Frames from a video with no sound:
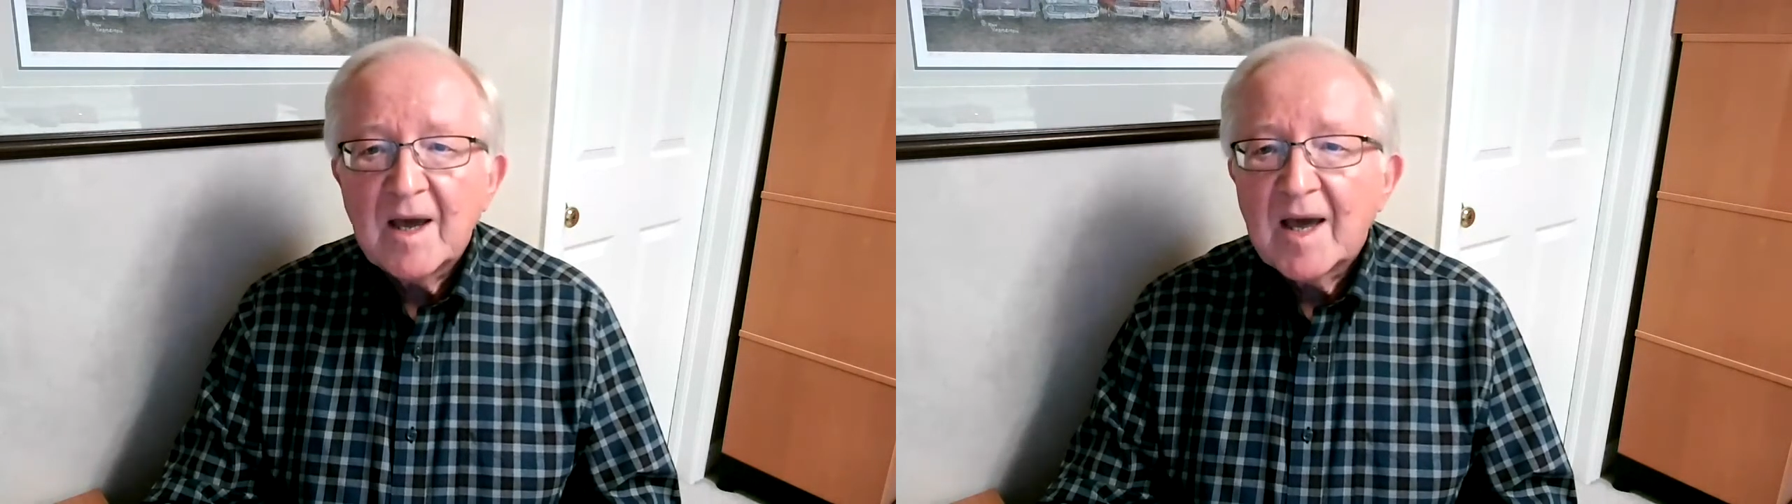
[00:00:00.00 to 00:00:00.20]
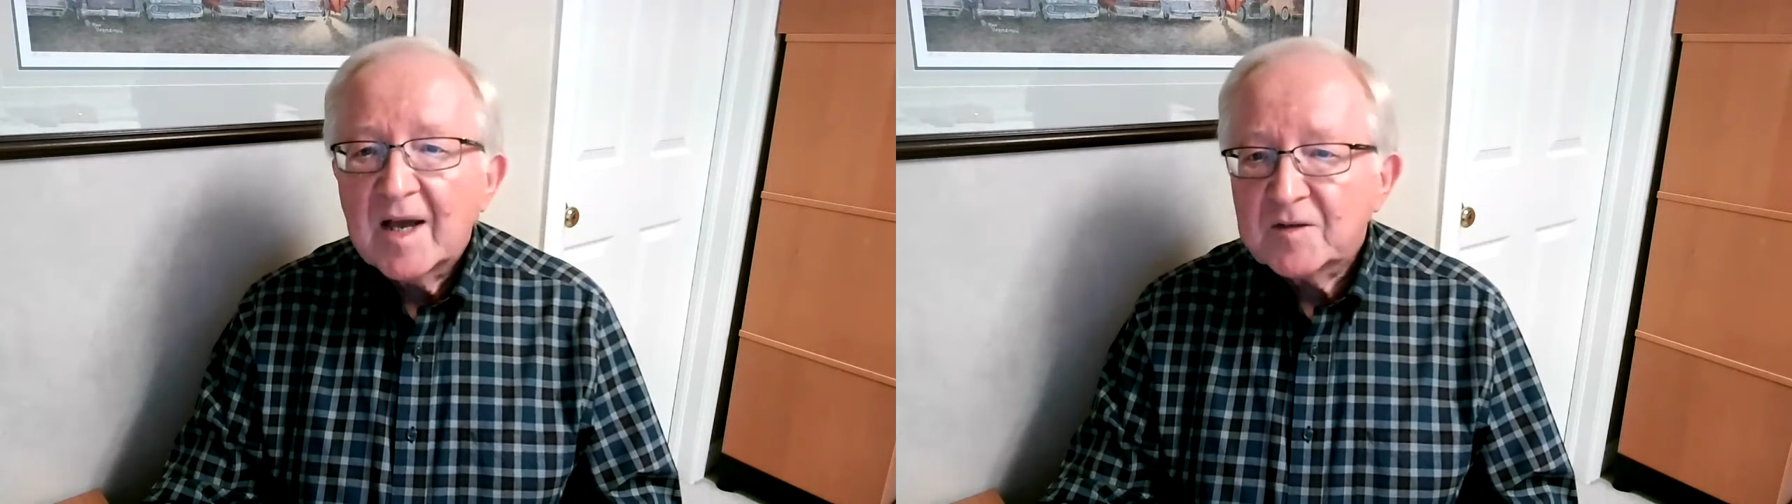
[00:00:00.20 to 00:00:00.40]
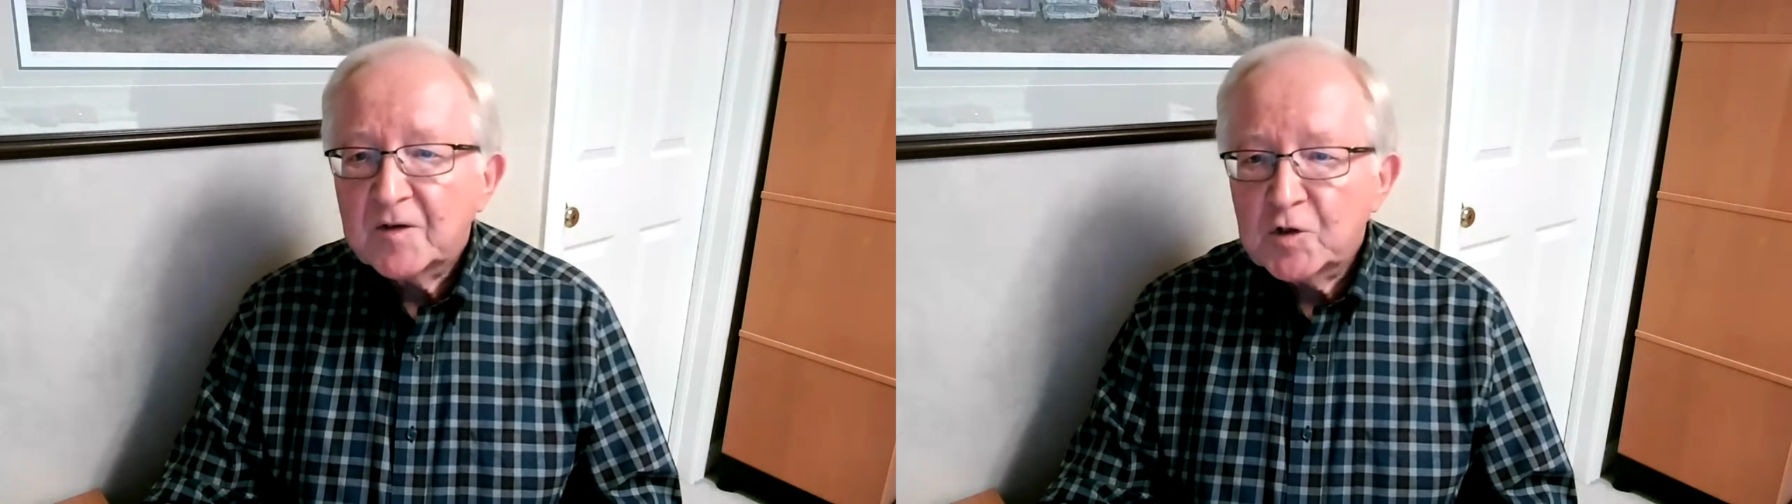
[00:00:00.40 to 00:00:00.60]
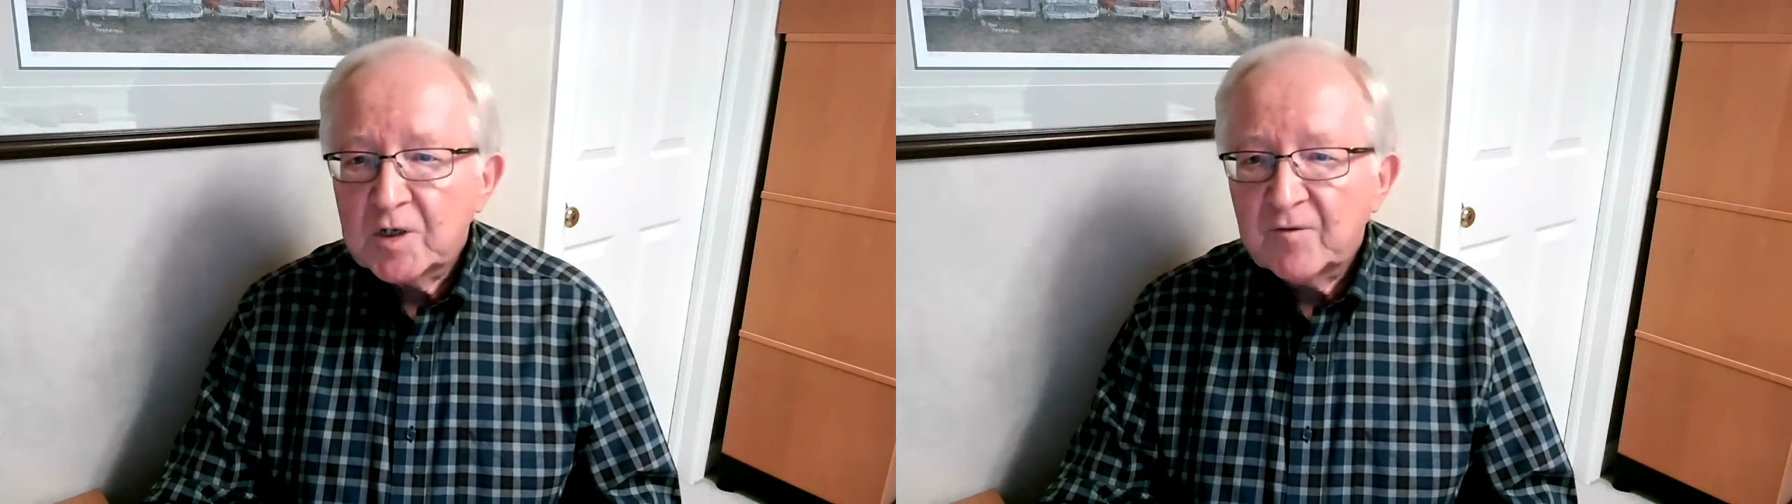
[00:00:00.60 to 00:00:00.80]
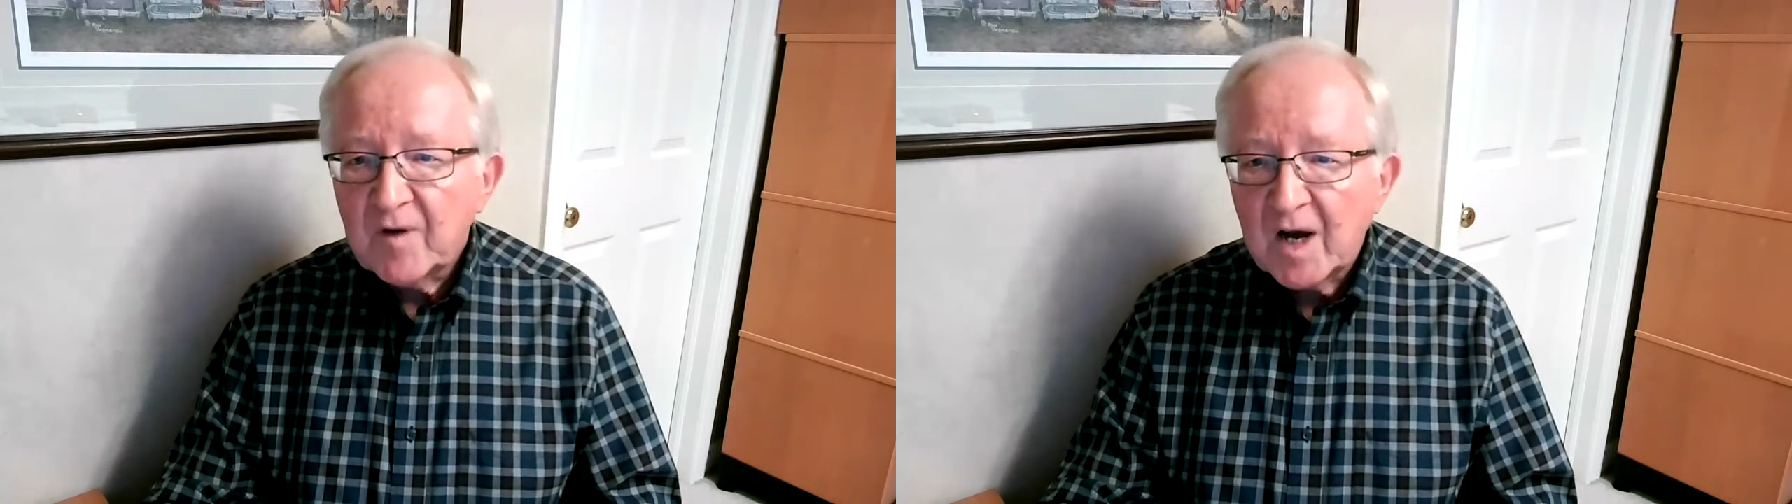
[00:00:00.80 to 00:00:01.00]
As the
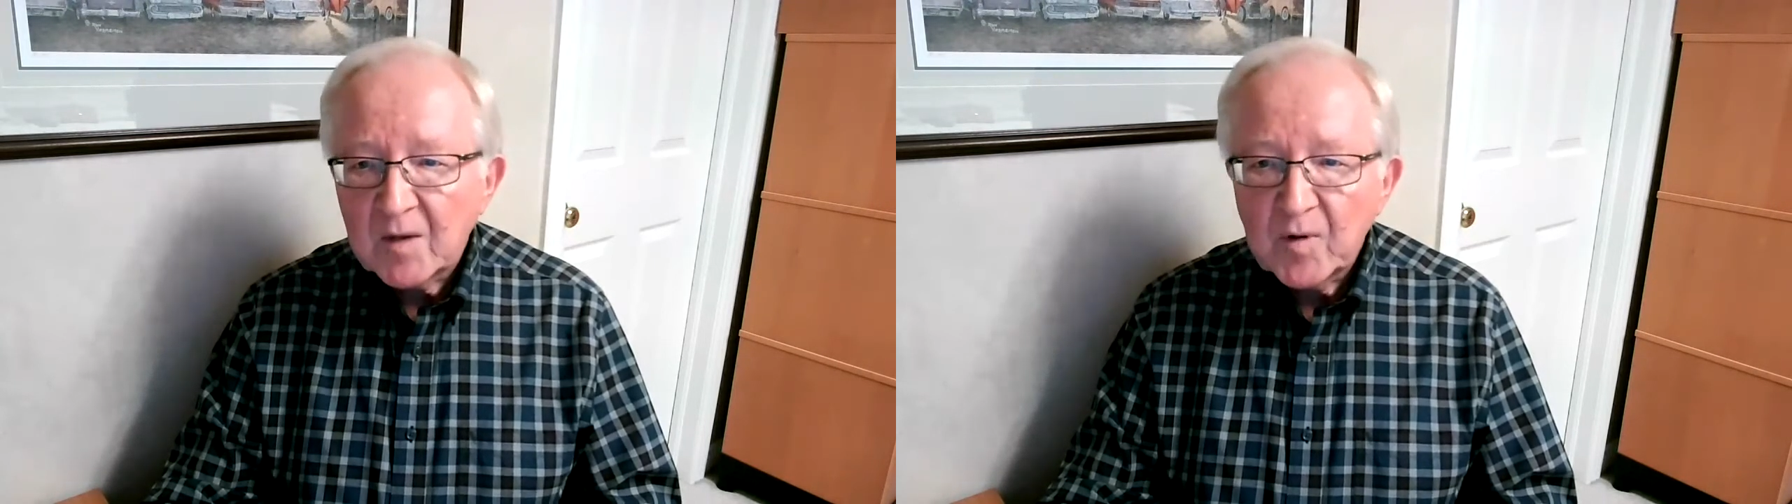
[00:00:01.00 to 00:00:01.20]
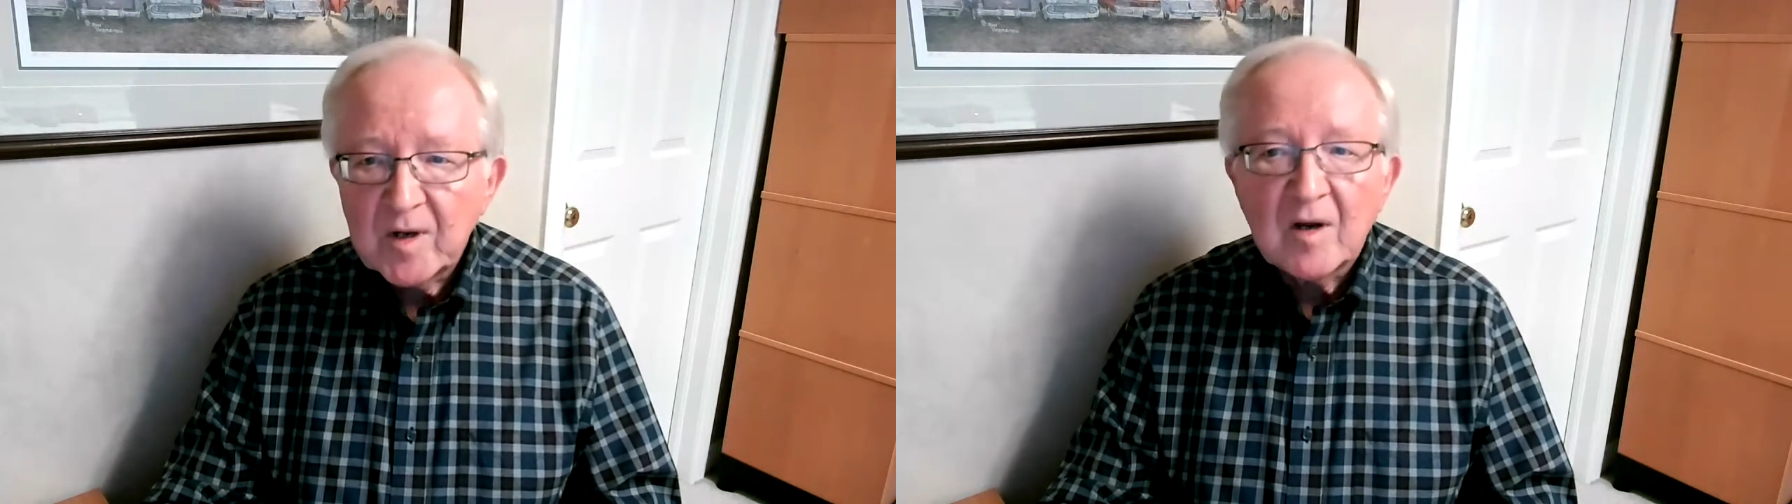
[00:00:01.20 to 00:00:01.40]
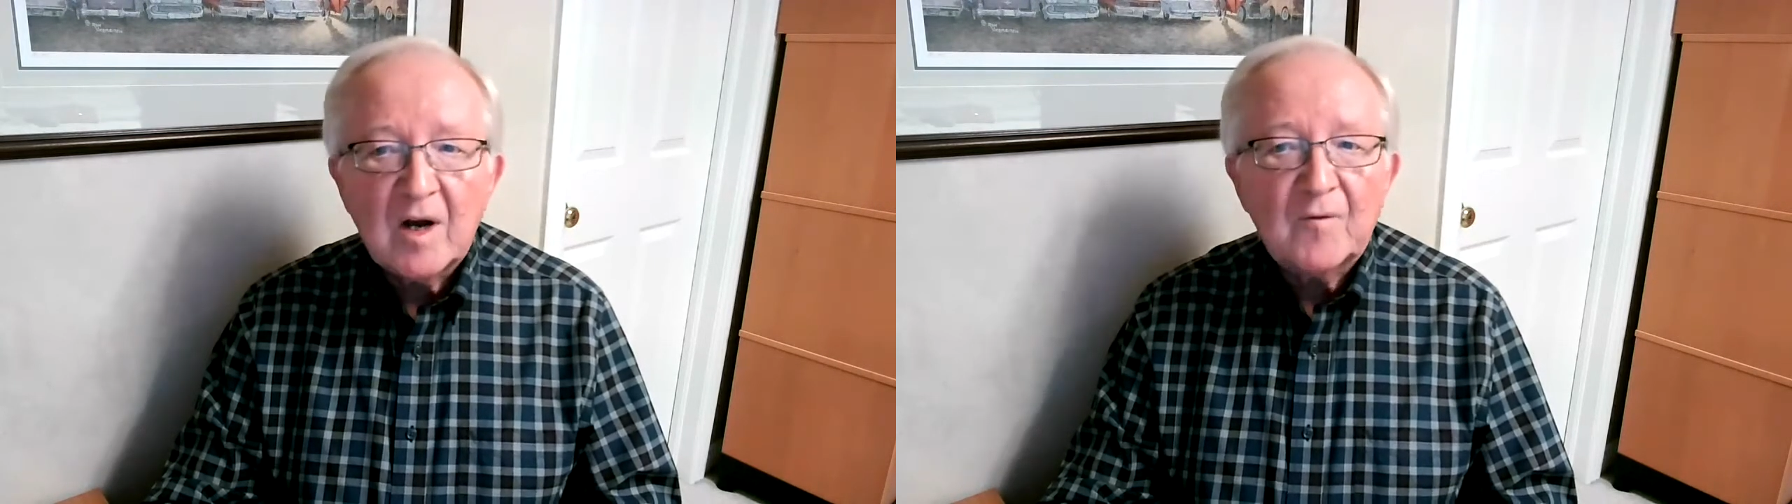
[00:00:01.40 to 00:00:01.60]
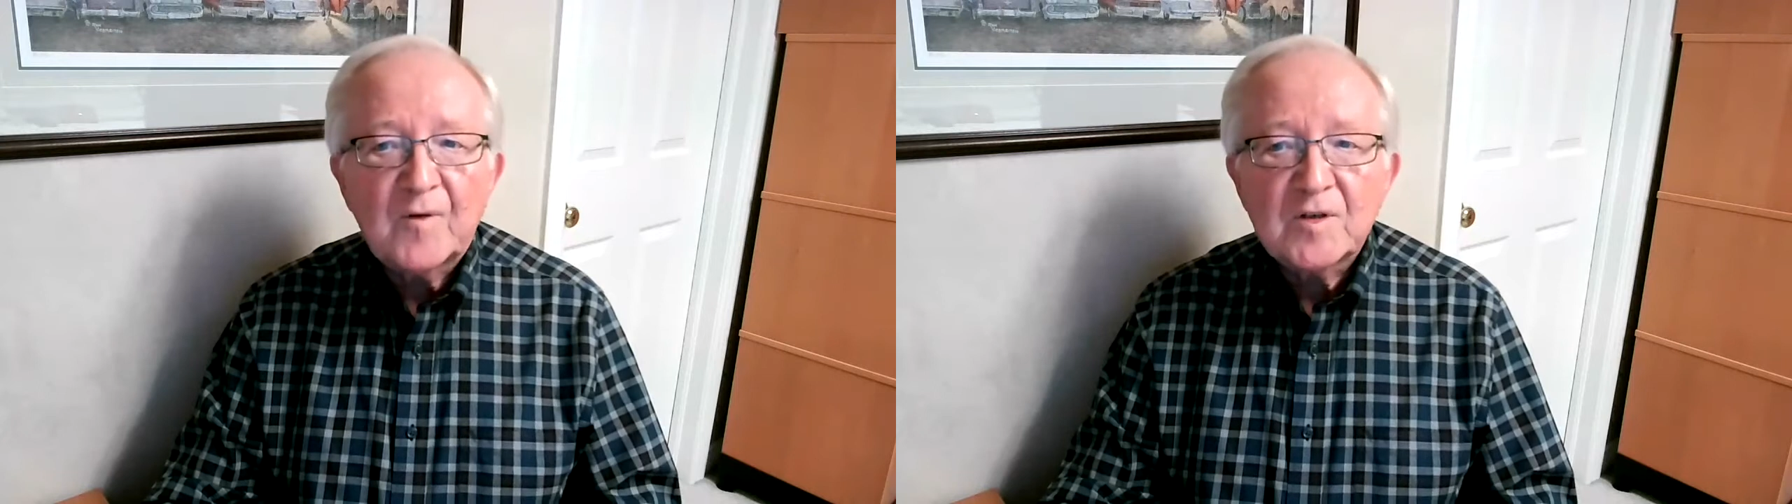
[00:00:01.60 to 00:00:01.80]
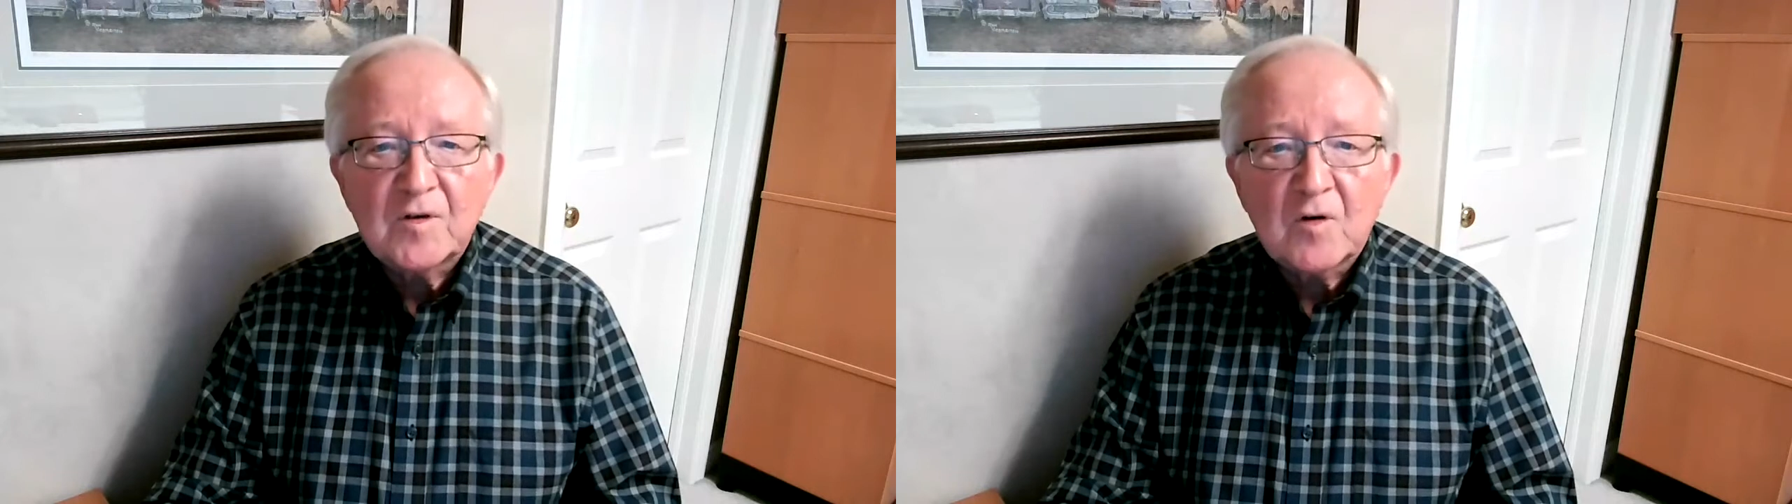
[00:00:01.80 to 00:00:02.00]
chief operating officer,